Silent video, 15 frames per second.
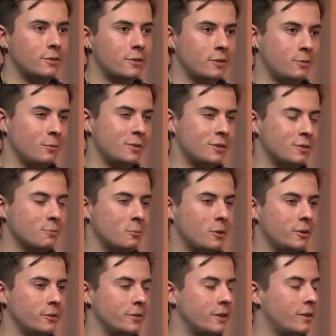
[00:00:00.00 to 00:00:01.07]
Turn, which is in
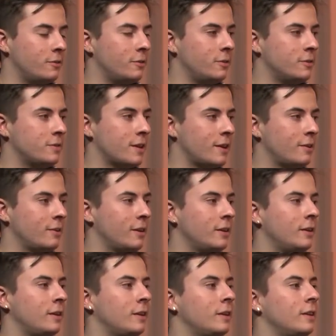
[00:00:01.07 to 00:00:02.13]
Watertown, on Saturday.
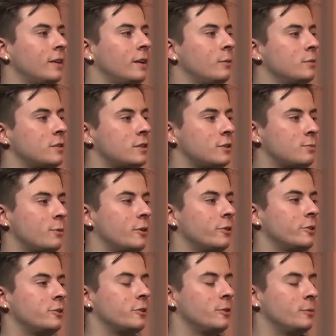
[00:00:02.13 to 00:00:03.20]
It was a smaller
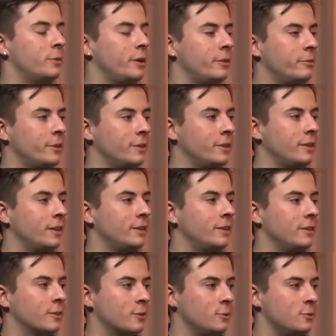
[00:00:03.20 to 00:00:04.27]
show, but I really liked the
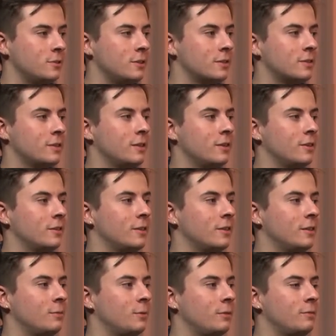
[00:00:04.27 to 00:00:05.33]
acoustics there.
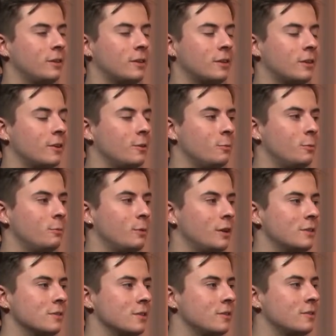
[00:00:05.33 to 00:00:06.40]
I've done a lot of open
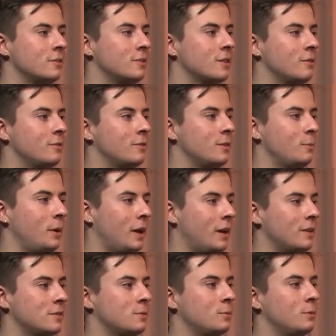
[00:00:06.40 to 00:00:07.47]
mics there and stuff in the
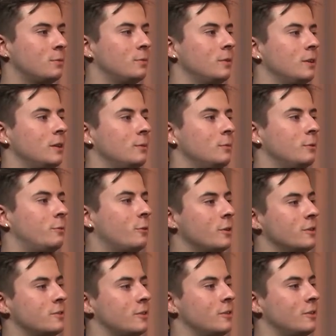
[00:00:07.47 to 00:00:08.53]
past before I
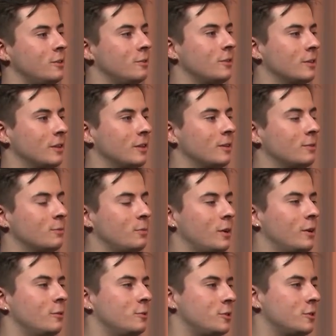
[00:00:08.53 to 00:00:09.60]
started doing my
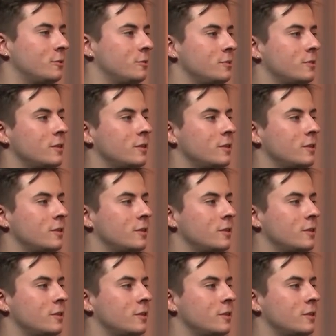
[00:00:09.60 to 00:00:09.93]
own shows.